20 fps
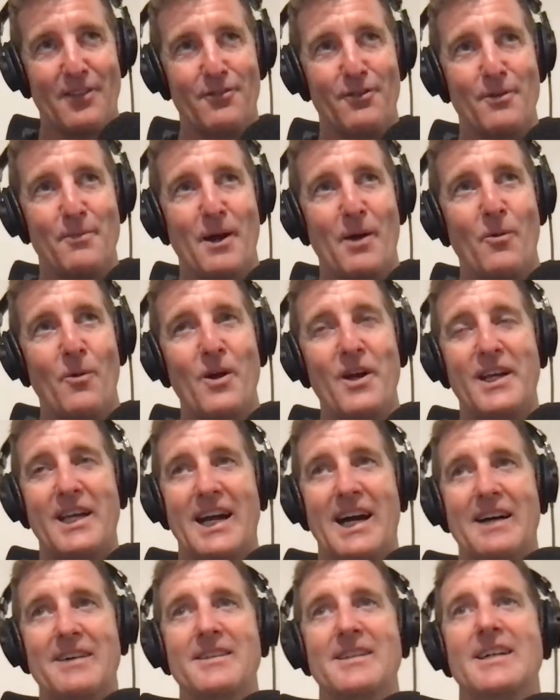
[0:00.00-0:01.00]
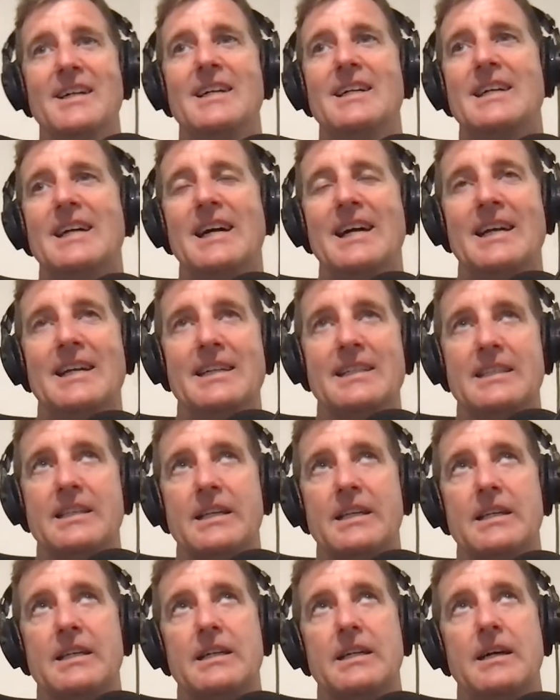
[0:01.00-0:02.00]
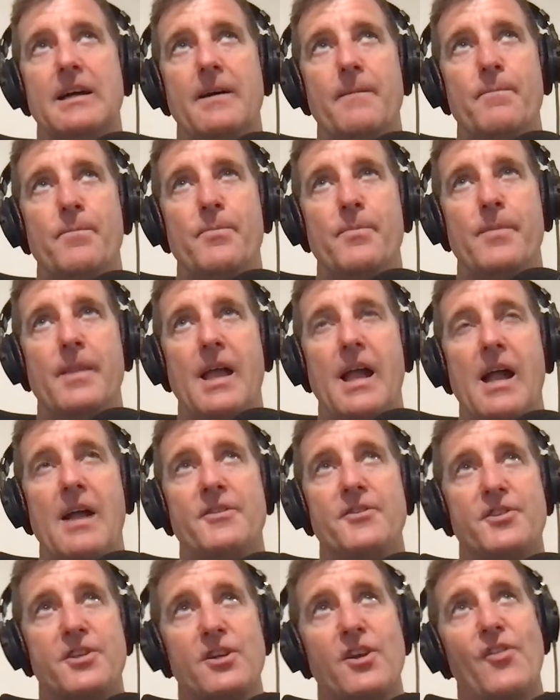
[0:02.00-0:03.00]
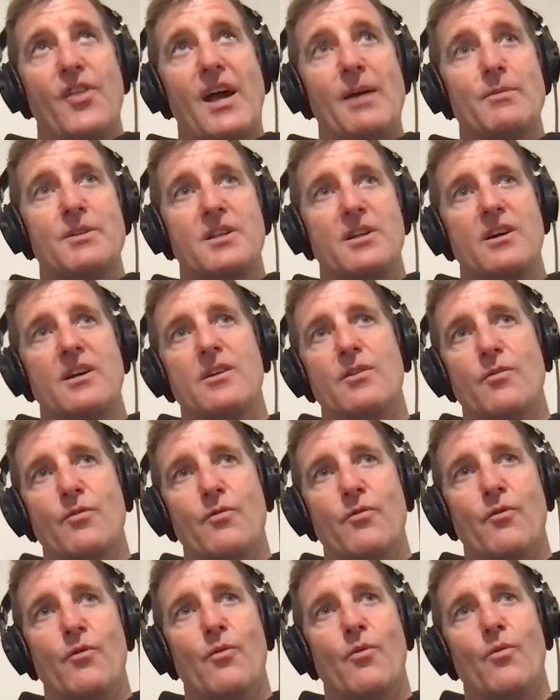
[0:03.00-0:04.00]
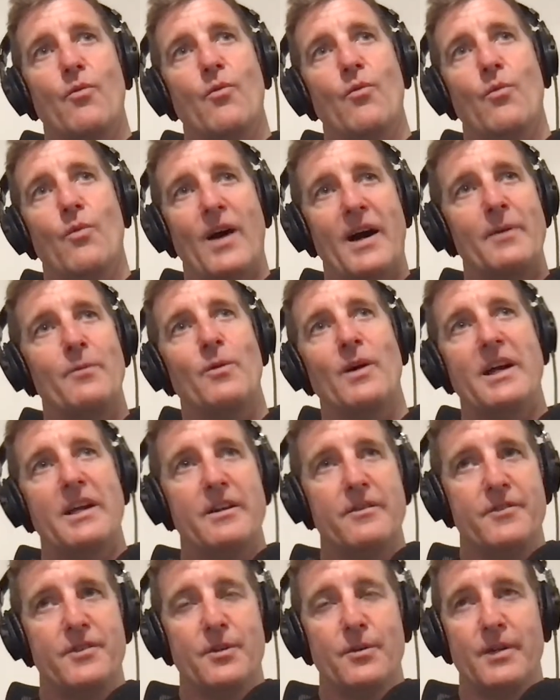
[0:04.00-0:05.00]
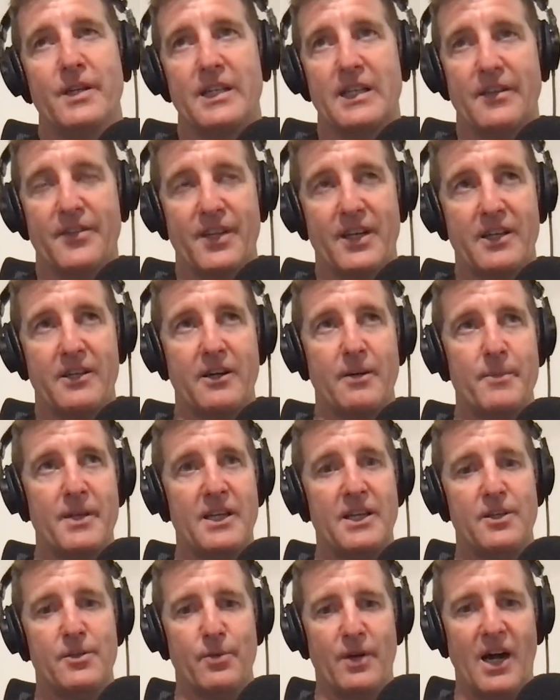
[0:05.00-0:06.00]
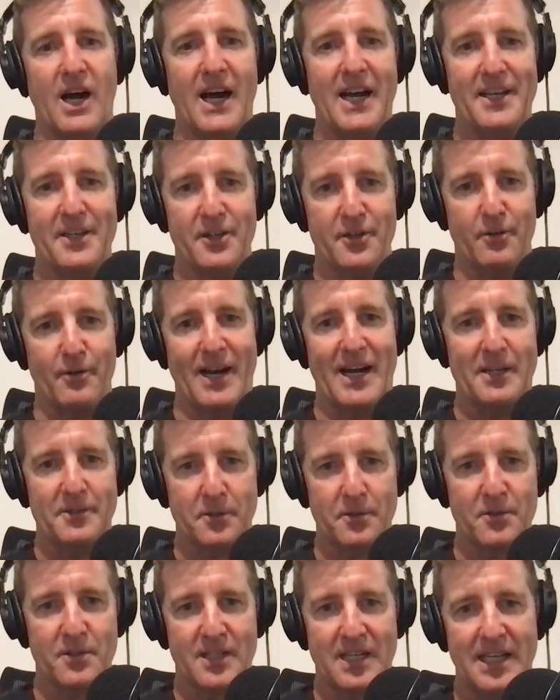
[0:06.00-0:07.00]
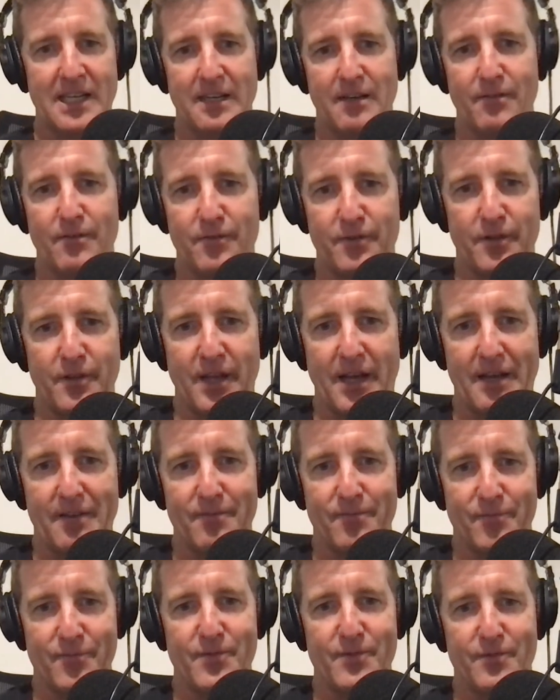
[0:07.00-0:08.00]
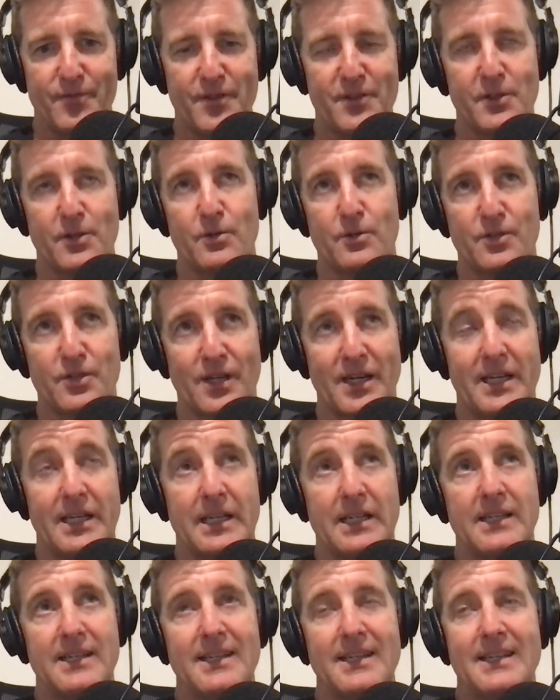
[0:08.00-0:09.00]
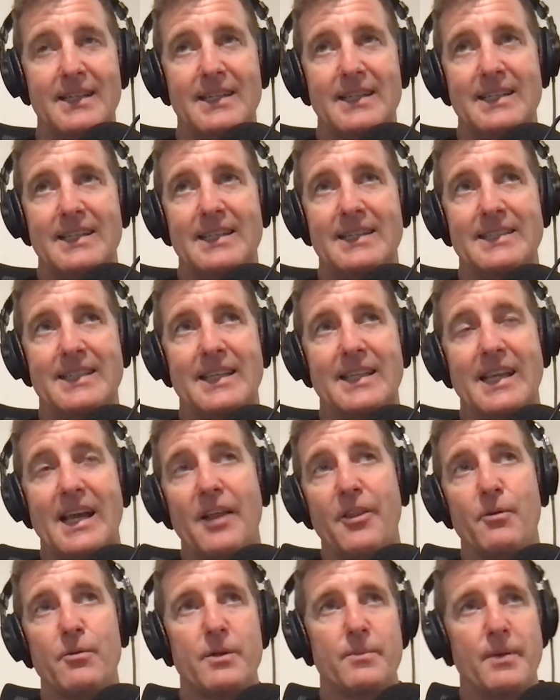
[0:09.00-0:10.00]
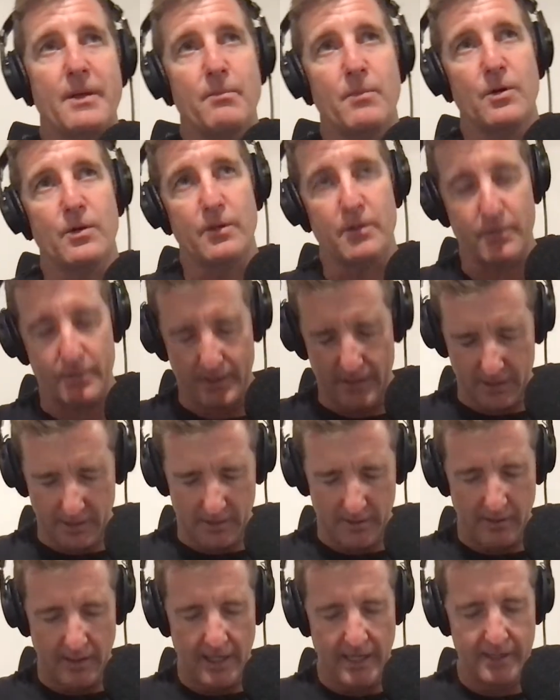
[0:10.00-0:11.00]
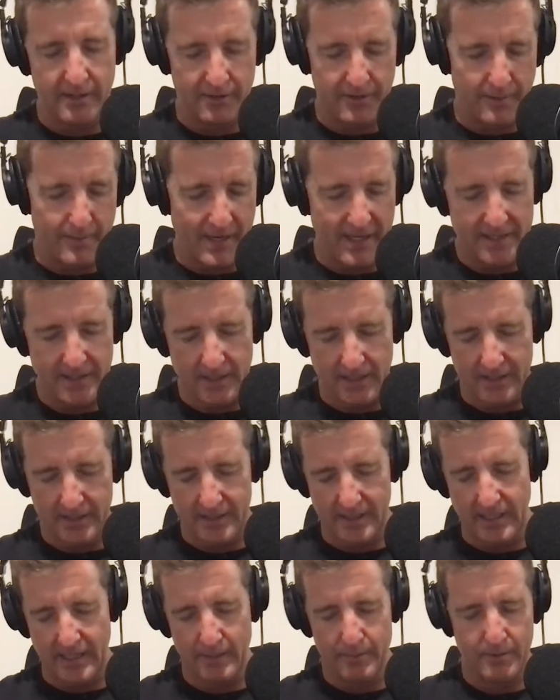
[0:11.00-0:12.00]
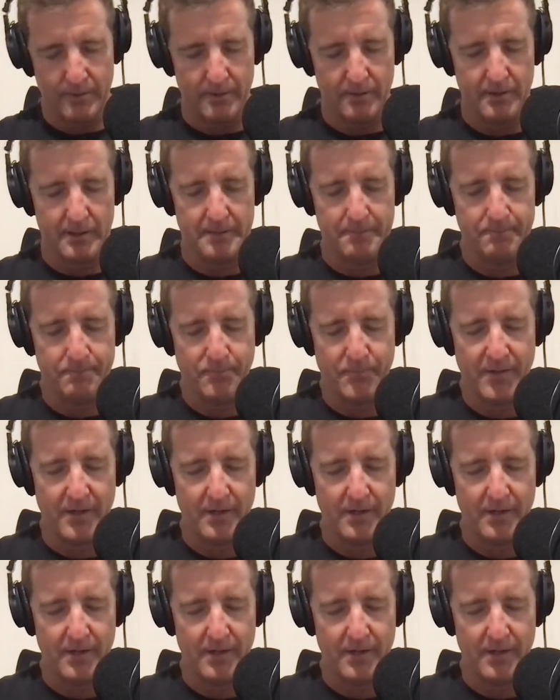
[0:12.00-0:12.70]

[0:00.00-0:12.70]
through my workout, and so that was kind of one way of doing it, that it got me into a heightened arousal state for that physical training. And then the other would be more just lying on the massage table. And,